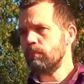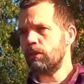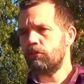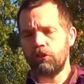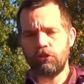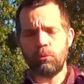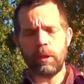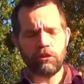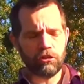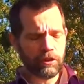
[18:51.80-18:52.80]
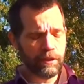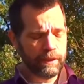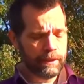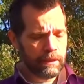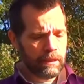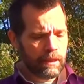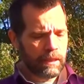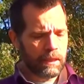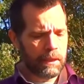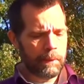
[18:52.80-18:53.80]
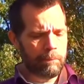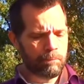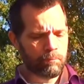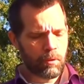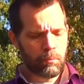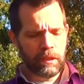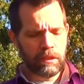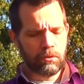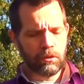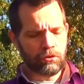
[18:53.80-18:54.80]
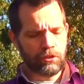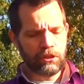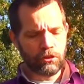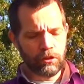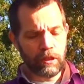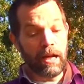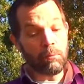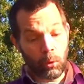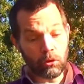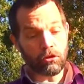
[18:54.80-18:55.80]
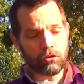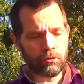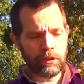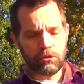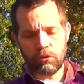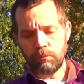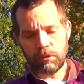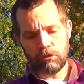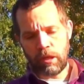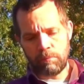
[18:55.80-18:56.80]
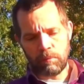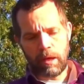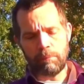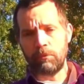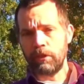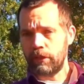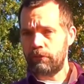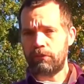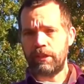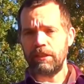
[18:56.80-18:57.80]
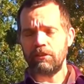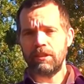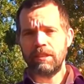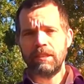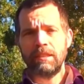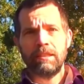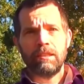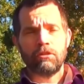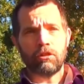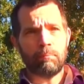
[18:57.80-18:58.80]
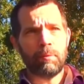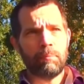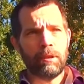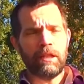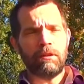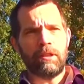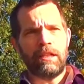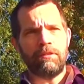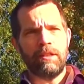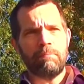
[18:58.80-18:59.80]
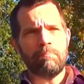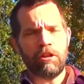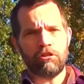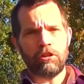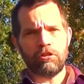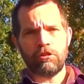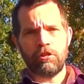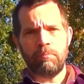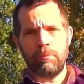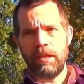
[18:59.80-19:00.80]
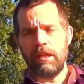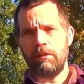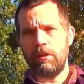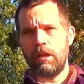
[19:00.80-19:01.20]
situation, we couldn't return. I wanted to return because I'm not afraid. Some people in our area messaged me